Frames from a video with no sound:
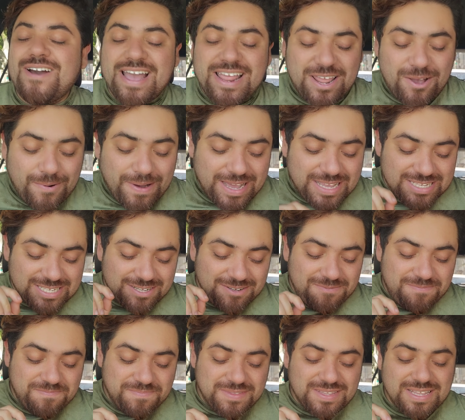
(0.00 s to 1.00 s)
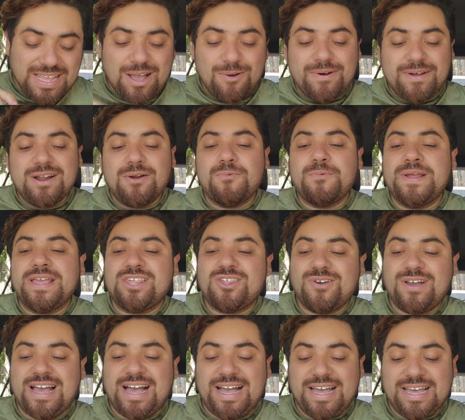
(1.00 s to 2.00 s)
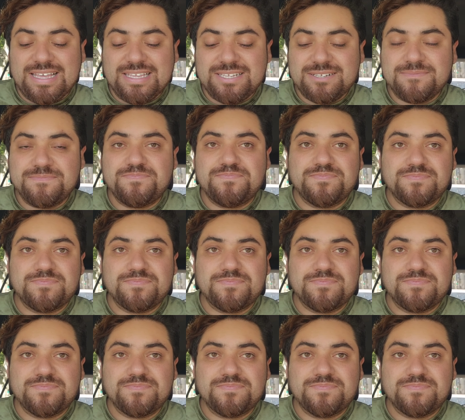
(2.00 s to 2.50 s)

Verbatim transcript: anyways, I want to read you guys